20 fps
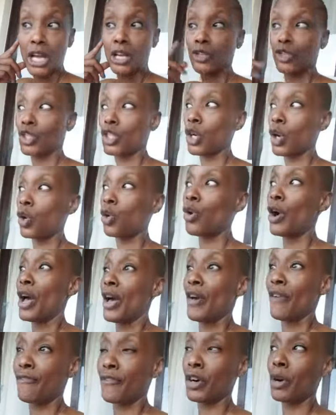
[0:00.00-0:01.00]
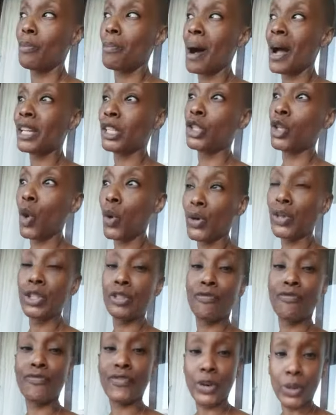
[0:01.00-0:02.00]
So for my
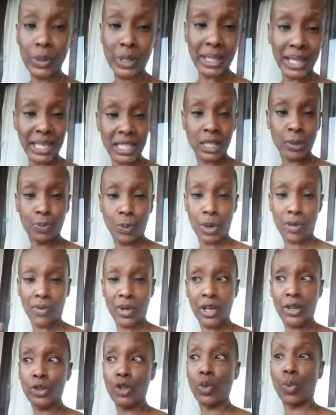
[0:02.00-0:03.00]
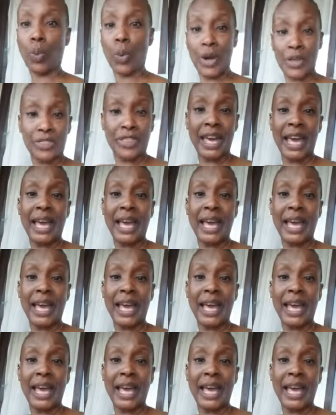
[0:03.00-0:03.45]
daughter's first experience with